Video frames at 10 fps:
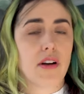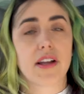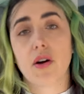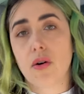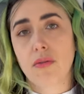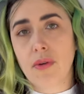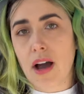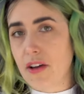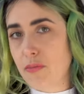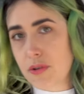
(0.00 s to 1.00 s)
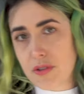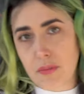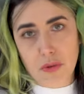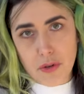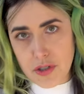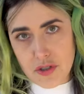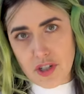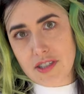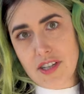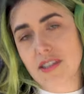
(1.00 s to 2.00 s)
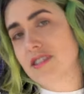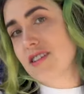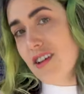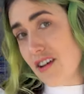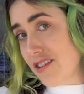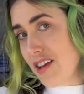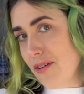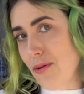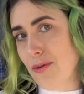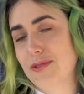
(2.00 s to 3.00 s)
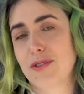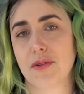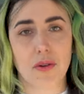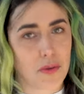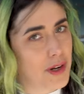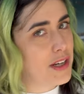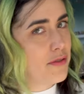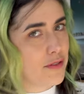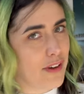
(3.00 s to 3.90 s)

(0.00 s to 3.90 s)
I know I've put them through the stress test and they hold, so they're ready for